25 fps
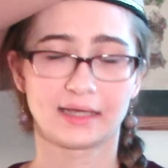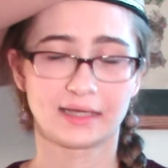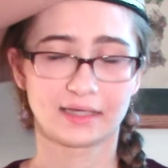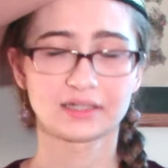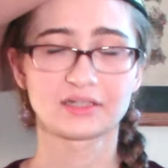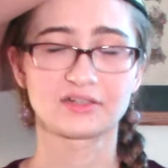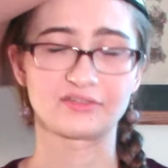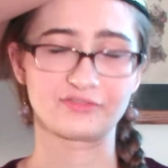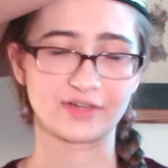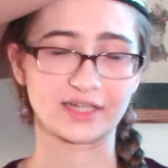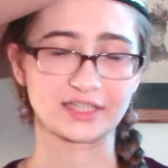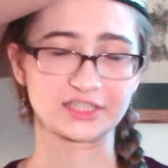
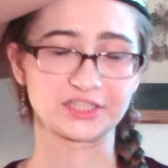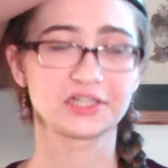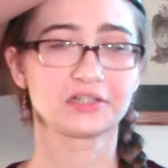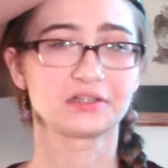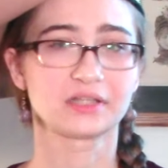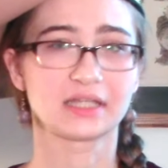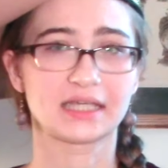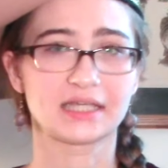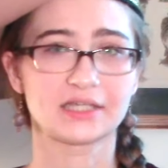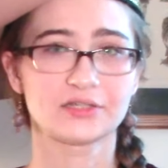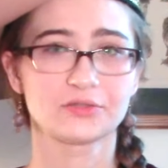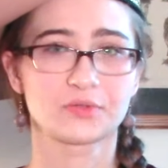And
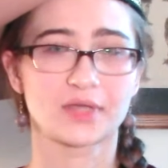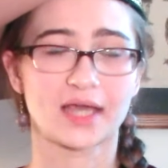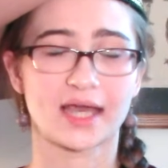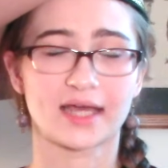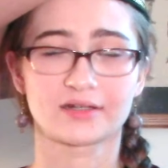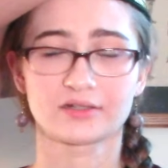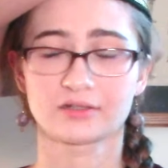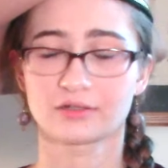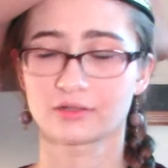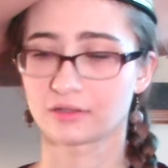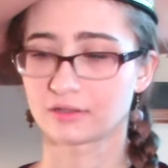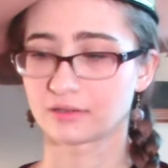eventually you
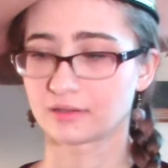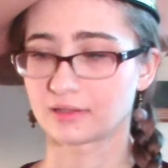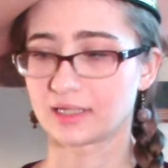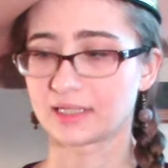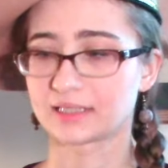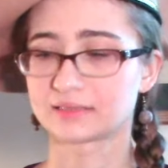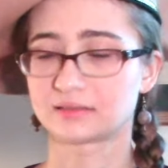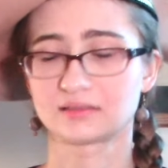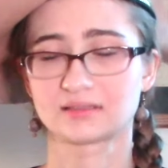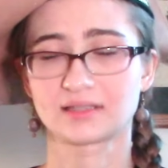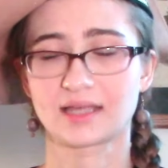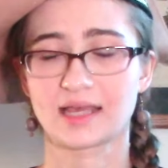get her
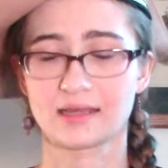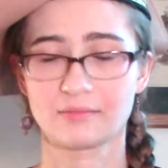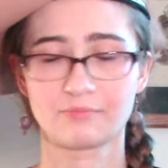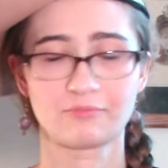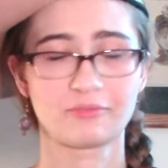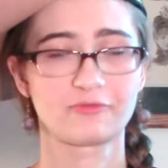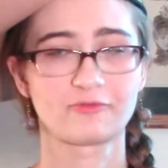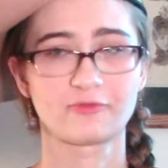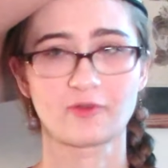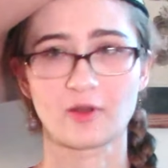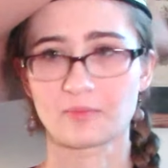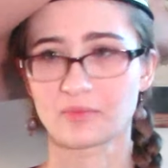escape
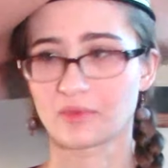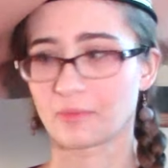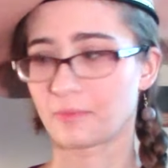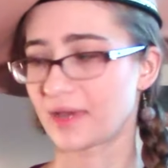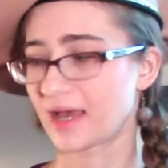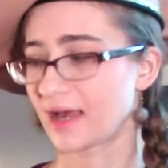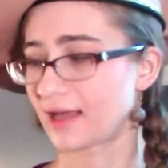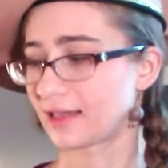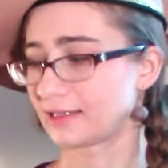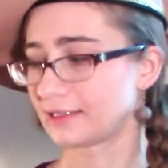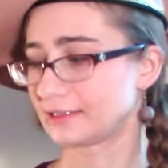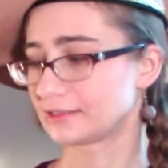from the
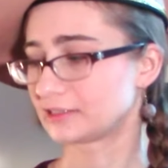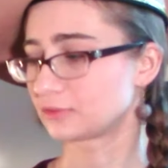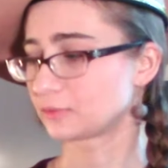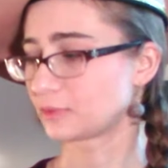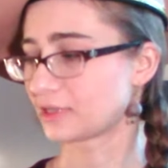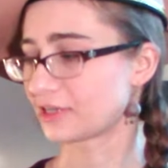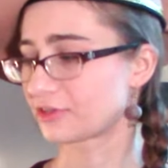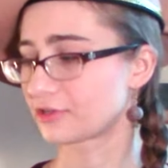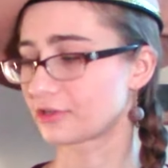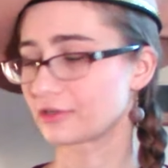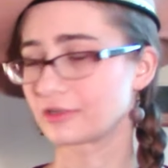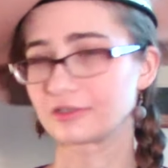palace
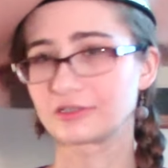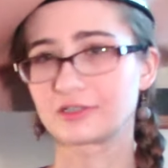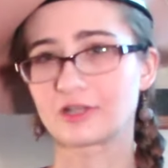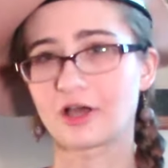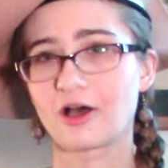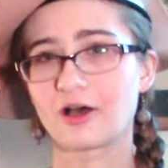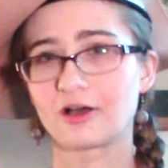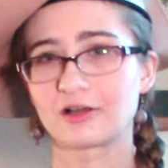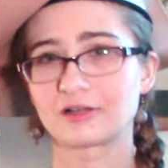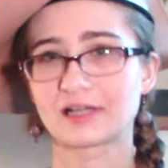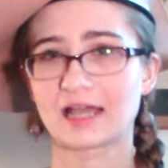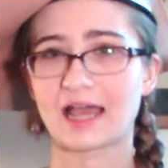with her
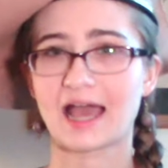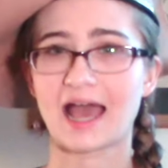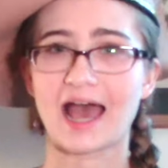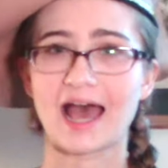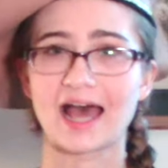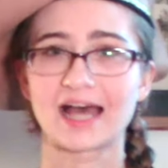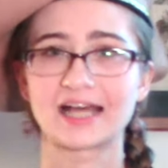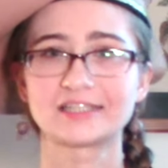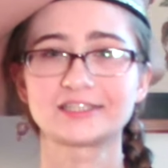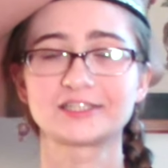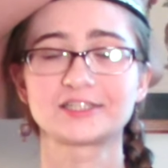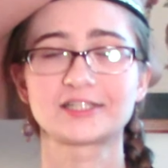dog
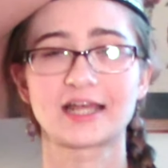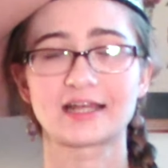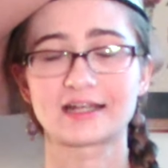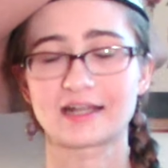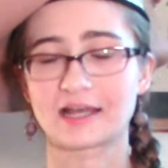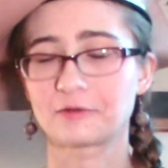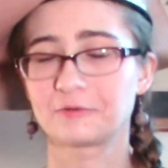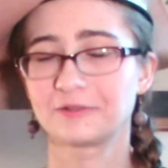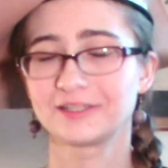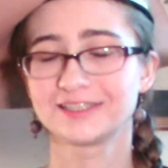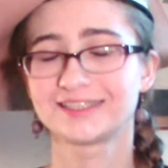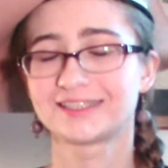Ash. And
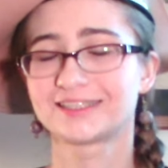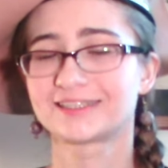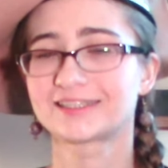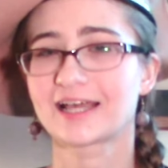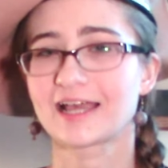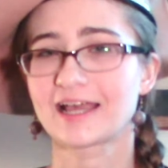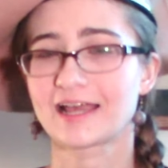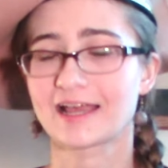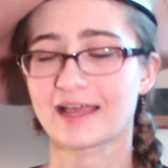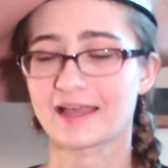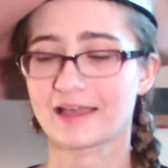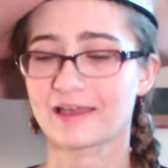I would
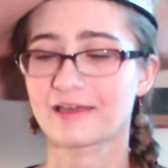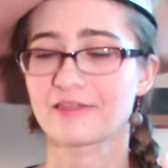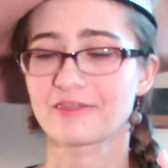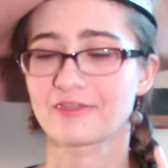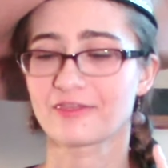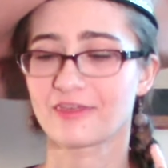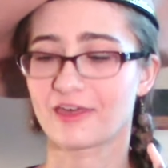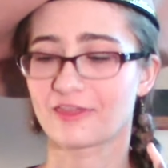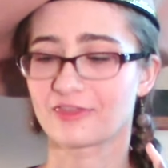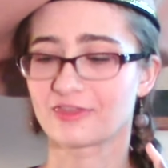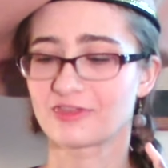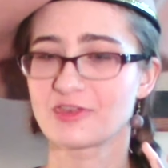say
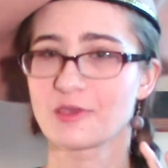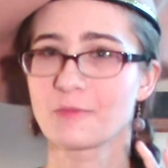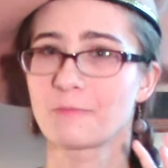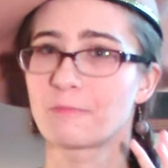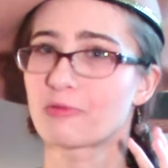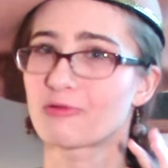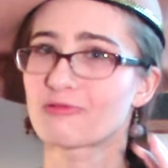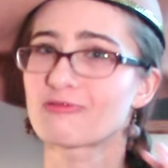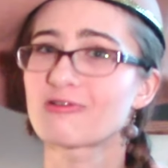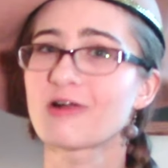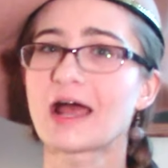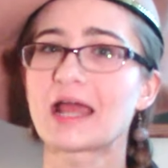that the
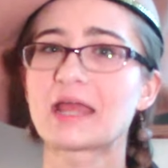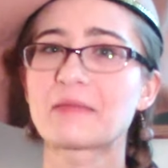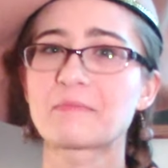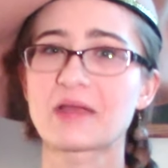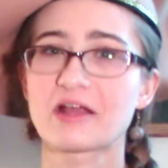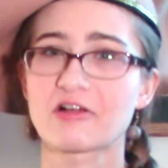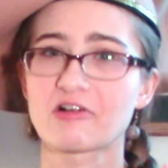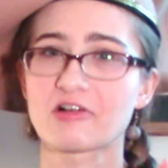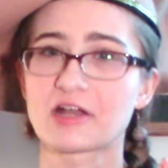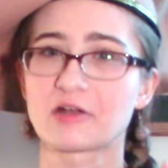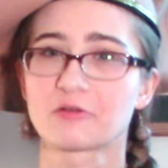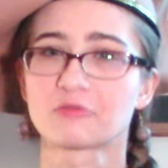
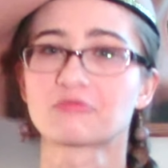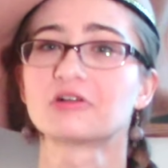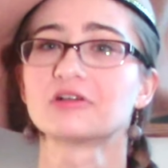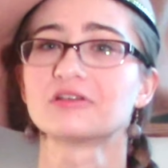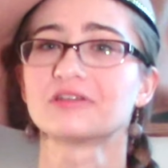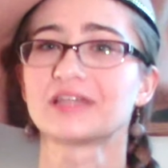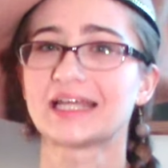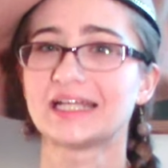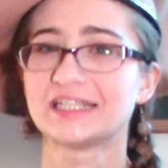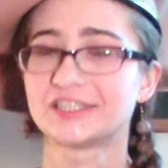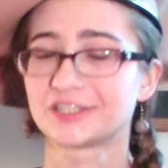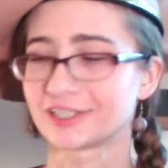primary
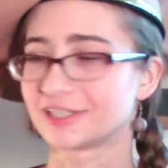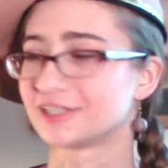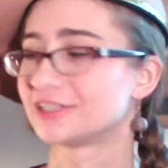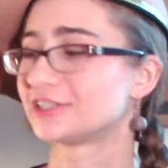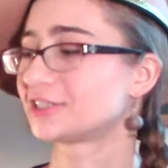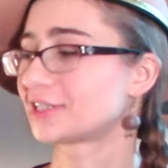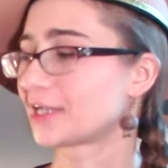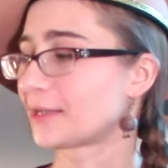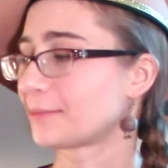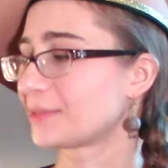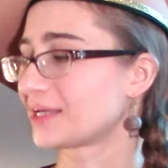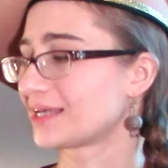
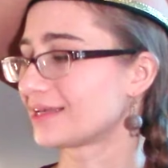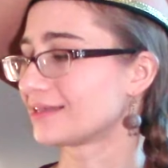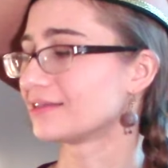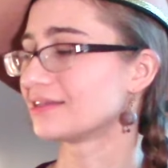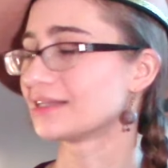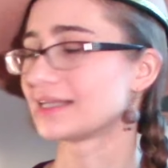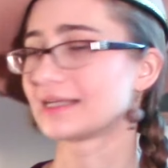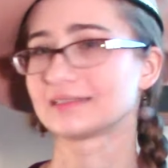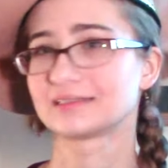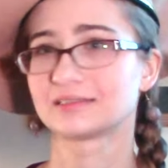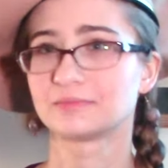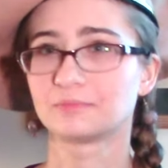relationship in
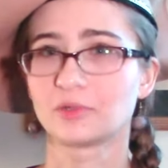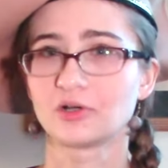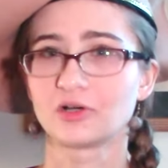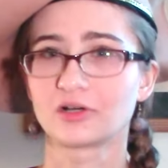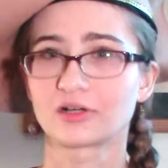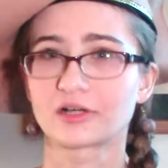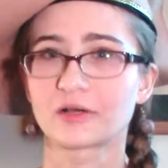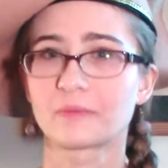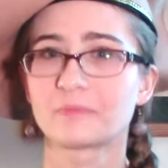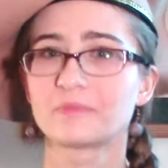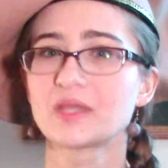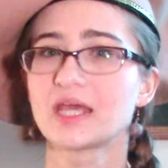this
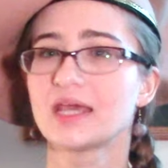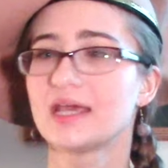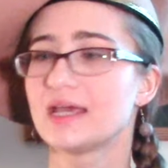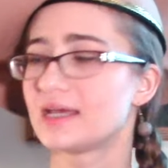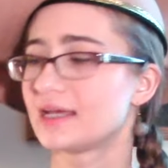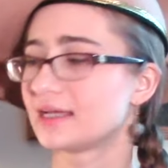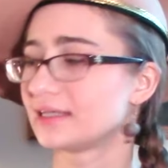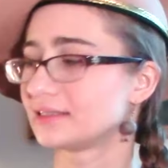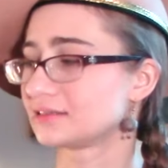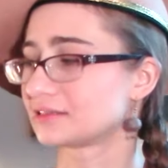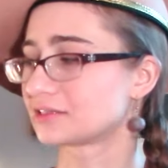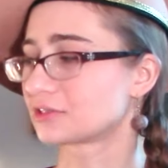book
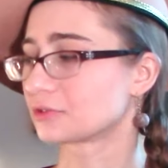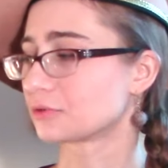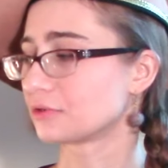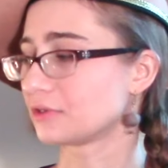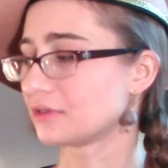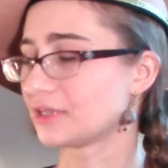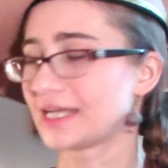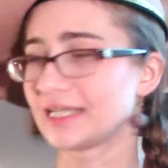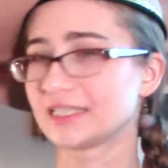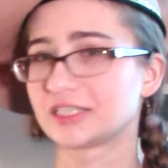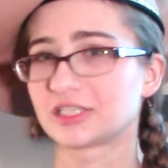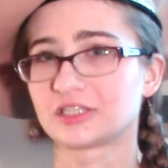is the
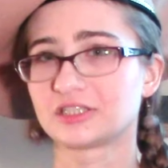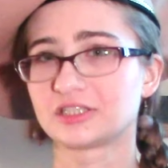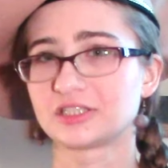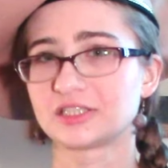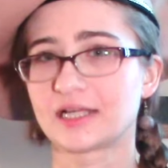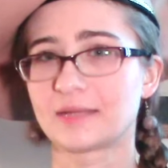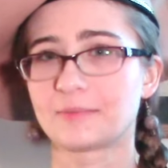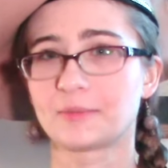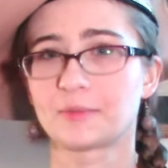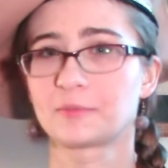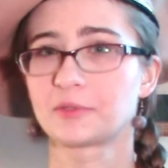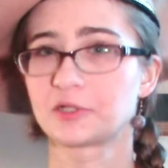
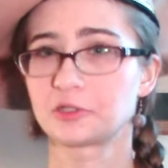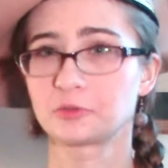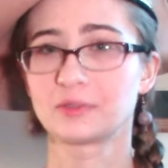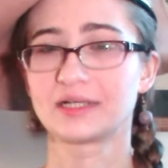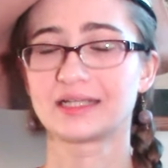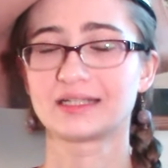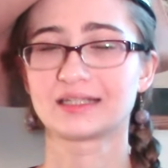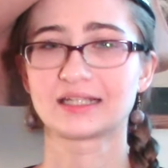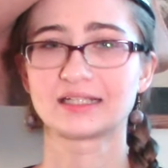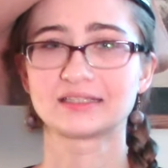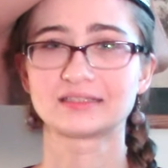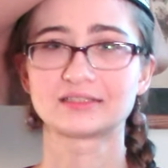relationship
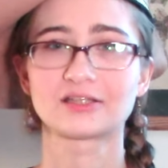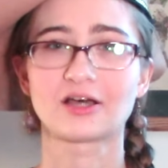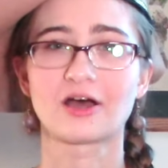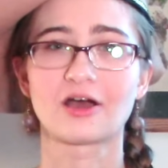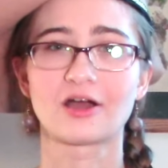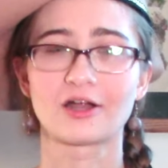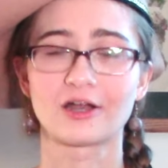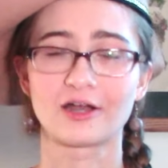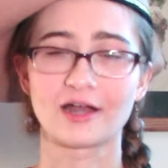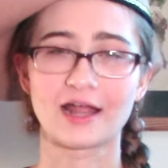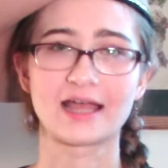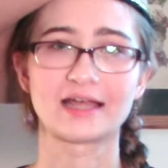between
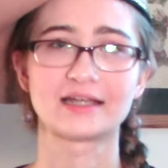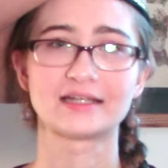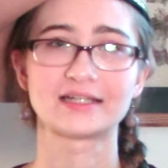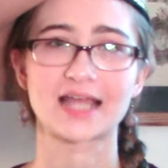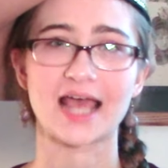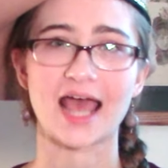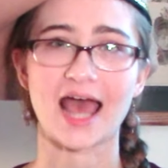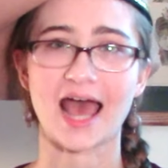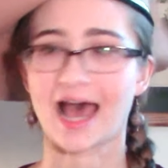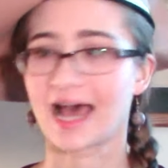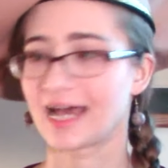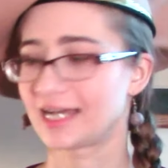Lissar and
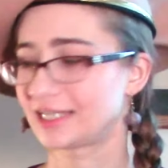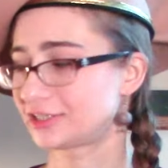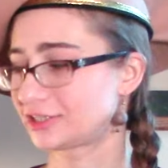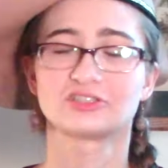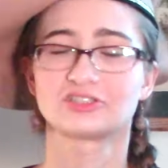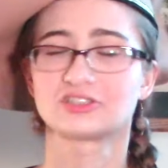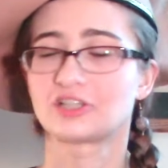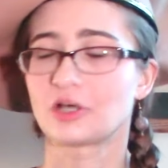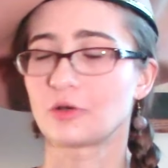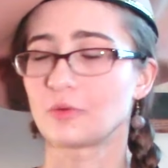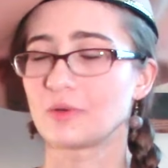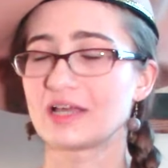
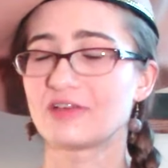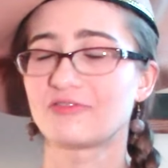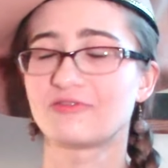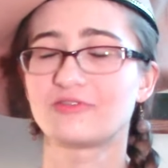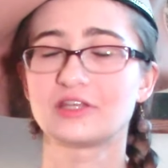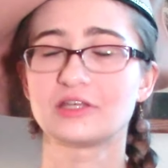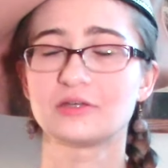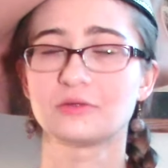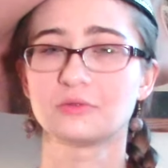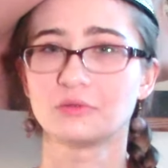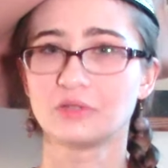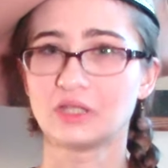Ash. So if
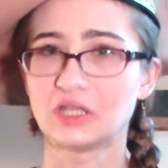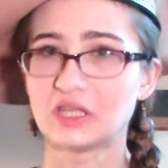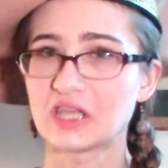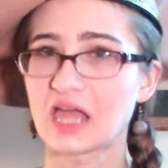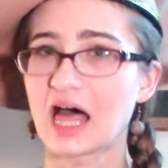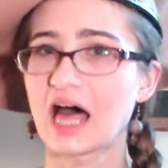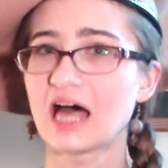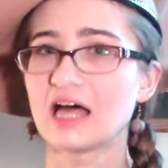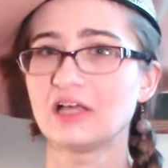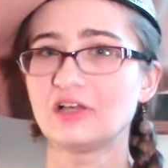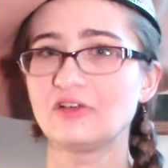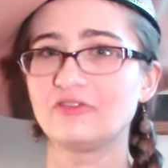you
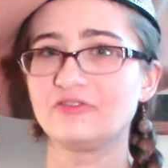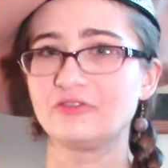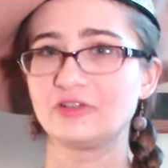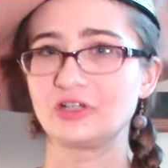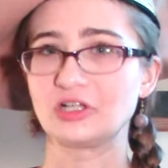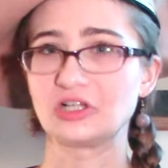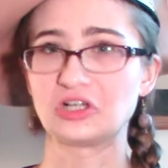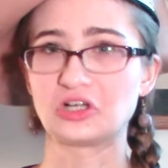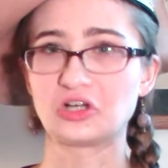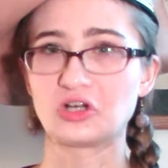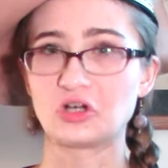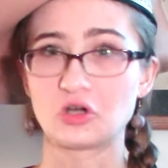
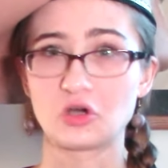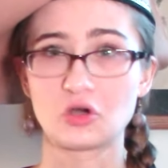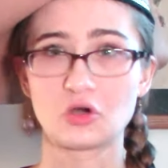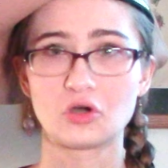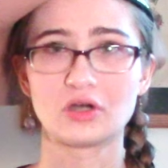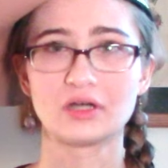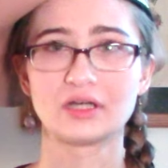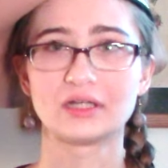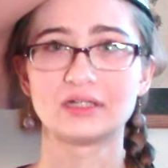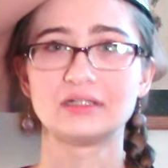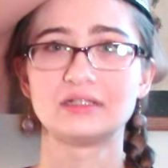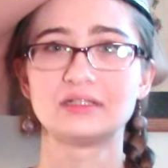love
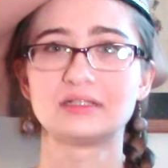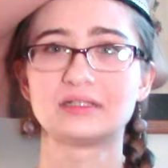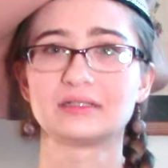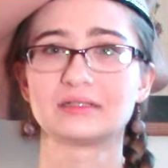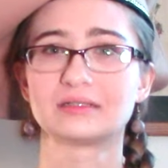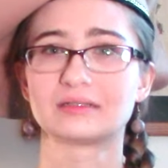good